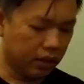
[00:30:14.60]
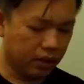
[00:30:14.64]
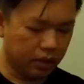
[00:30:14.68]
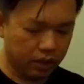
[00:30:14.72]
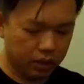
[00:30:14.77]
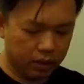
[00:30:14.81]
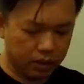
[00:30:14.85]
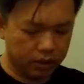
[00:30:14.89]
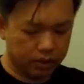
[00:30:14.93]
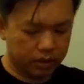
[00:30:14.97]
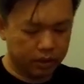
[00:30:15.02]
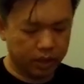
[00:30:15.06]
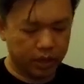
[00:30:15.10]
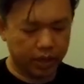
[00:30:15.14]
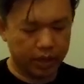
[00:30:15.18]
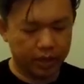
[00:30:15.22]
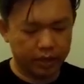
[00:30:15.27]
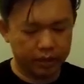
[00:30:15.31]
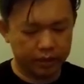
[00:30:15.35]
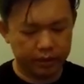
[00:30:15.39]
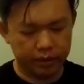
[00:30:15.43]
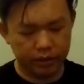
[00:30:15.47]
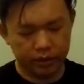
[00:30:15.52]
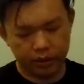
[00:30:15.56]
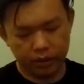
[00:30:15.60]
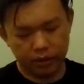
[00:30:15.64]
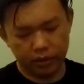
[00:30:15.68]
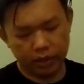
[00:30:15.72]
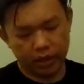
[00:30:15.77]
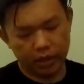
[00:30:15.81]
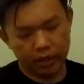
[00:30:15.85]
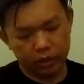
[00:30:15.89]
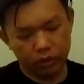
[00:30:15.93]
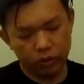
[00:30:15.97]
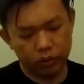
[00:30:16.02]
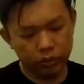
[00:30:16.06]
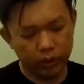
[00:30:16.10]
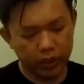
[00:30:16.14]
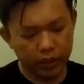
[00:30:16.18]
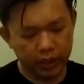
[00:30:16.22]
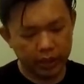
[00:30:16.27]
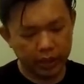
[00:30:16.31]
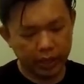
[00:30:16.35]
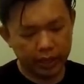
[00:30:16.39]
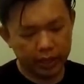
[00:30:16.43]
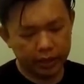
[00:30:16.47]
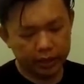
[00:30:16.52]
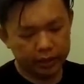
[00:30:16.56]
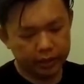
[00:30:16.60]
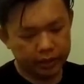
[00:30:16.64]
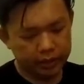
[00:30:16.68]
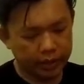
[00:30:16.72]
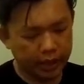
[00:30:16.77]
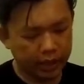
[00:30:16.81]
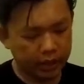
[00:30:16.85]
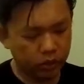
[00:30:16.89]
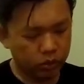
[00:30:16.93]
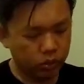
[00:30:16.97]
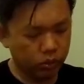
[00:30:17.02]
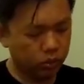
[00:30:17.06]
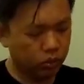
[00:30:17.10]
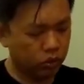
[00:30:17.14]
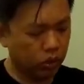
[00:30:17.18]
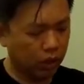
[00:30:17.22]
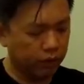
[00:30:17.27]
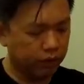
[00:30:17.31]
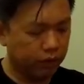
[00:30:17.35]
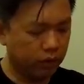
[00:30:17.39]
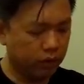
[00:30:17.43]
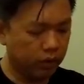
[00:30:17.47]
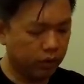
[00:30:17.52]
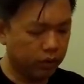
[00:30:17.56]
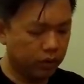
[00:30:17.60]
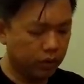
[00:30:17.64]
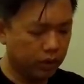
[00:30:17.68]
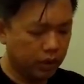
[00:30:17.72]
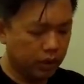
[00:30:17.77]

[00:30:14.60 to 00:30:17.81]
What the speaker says: because like, you know, I don't really like to travel.